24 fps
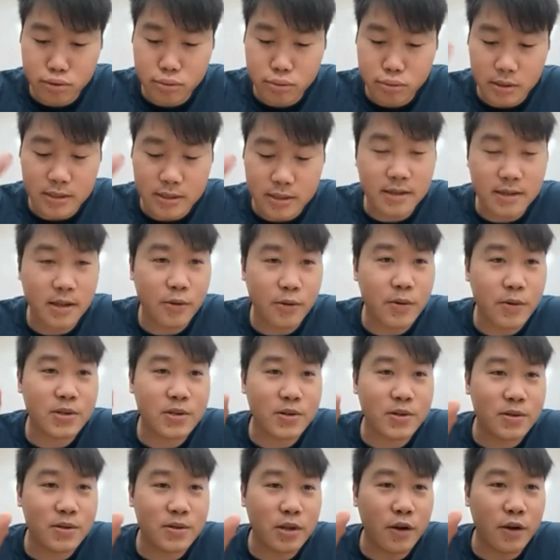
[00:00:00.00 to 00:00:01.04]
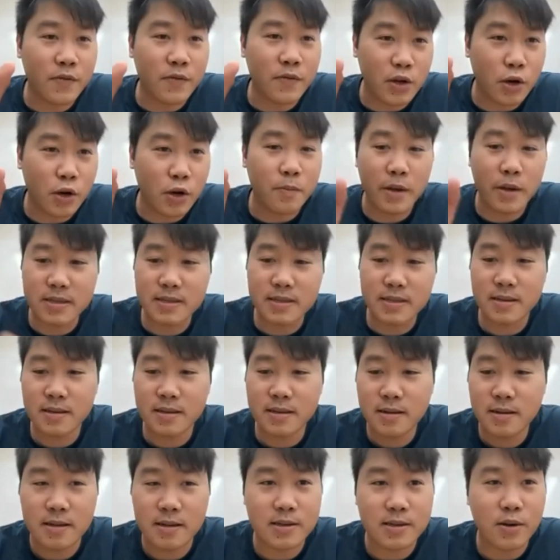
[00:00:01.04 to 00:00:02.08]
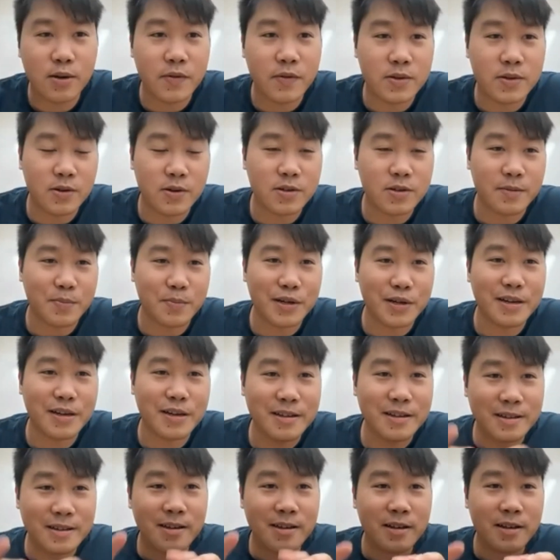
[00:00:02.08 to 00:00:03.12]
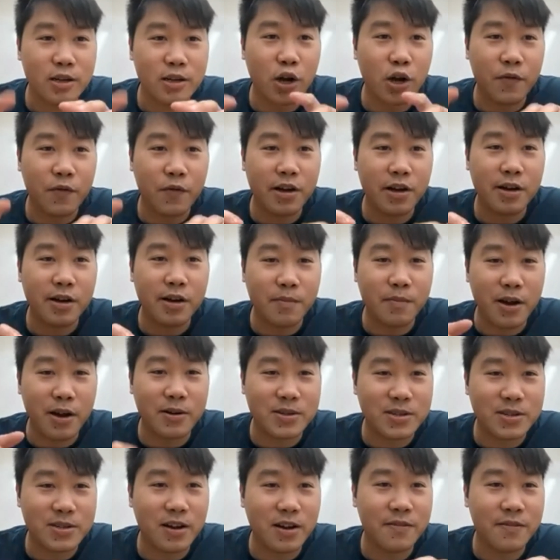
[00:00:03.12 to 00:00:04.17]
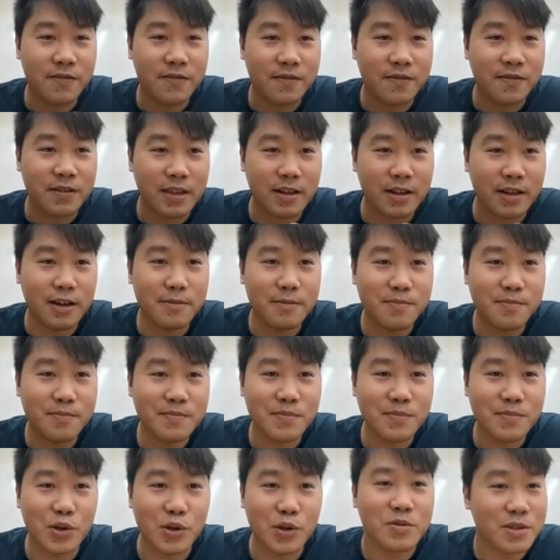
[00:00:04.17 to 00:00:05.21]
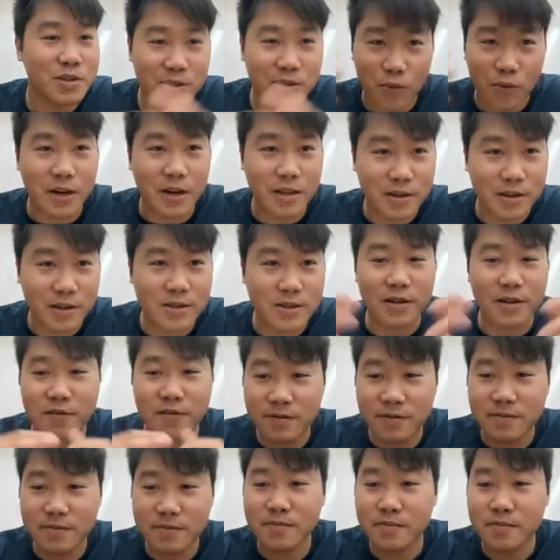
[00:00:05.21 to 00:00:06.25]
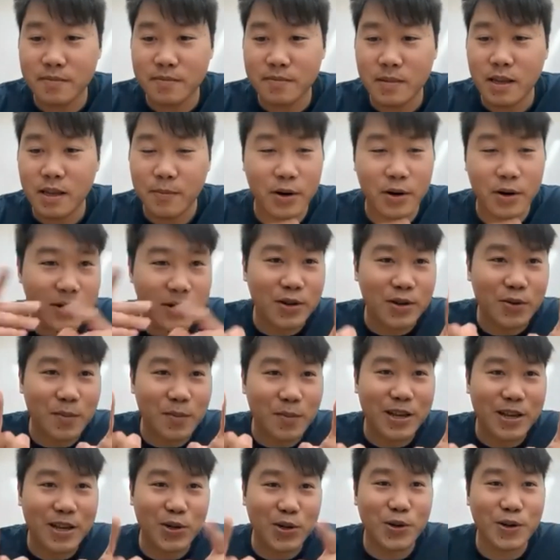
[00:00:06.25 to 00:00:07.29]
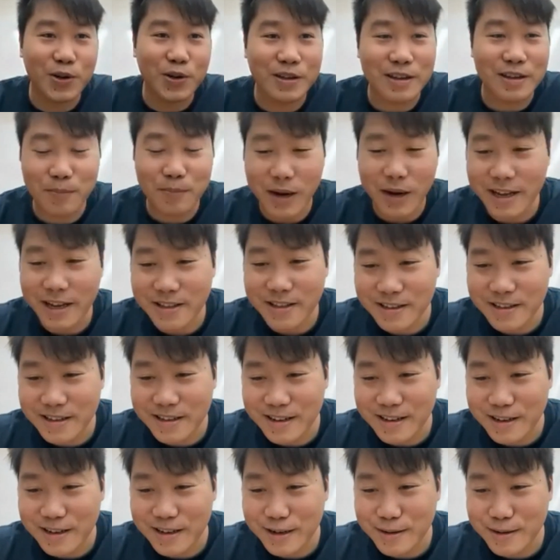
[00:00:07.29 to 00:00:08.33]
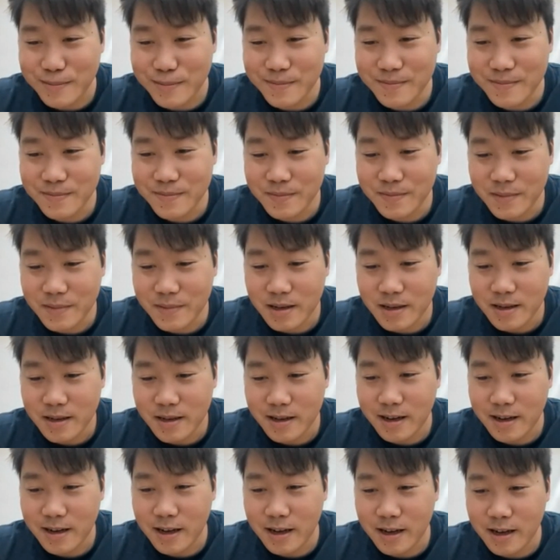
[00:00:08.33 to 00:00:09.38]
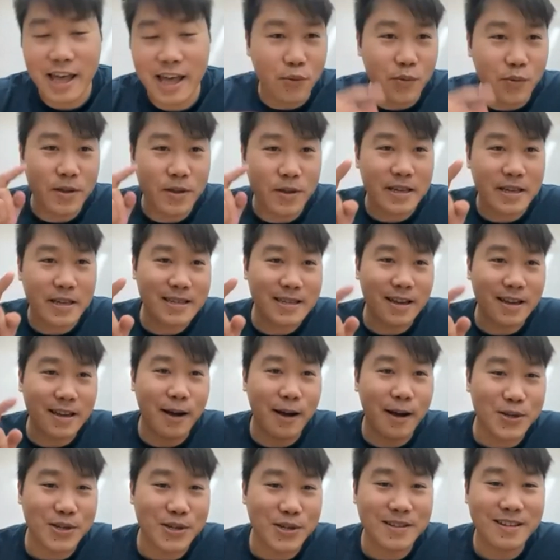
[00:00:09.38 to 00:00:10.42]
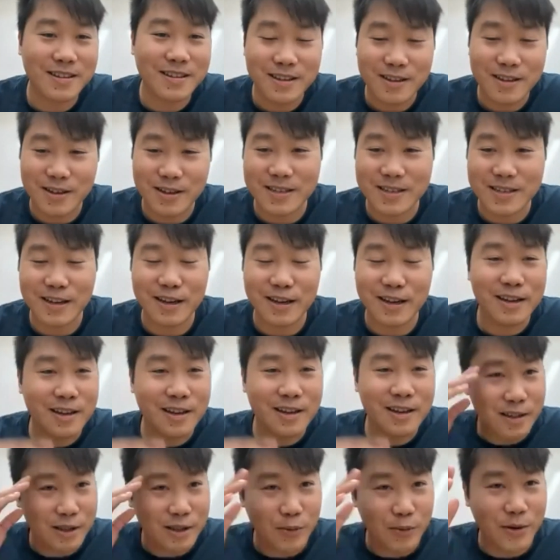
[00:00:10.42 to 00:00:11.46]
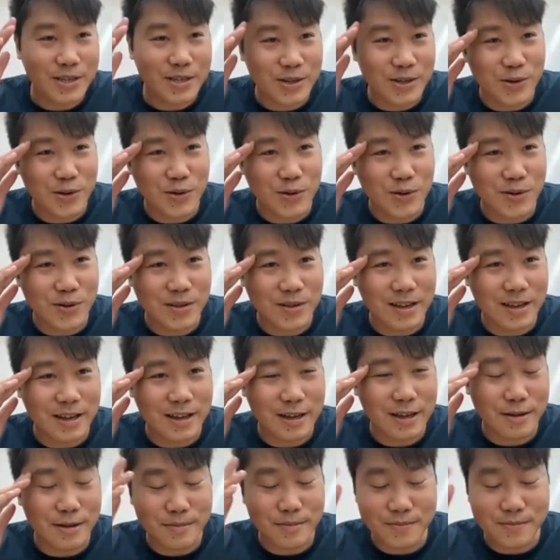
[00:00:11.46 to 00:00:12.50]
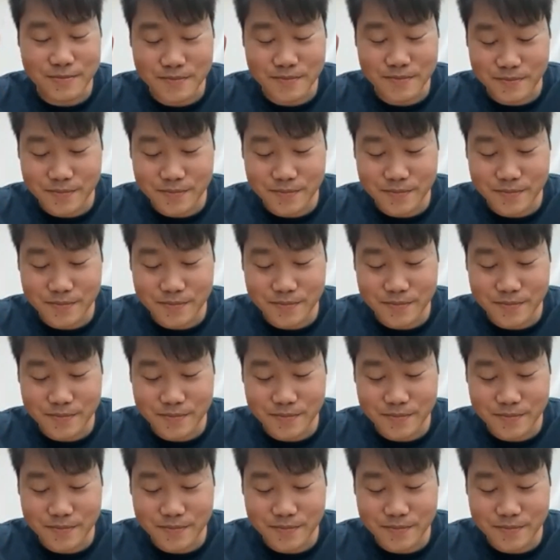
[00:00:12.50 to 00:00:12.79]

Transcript: it's in the original Nova code base, and so if you search up uh, Nova Microsoft GitHub, you can just run it yourself. But also make sure to compile it in um, uh, add the release option because uh, the original um,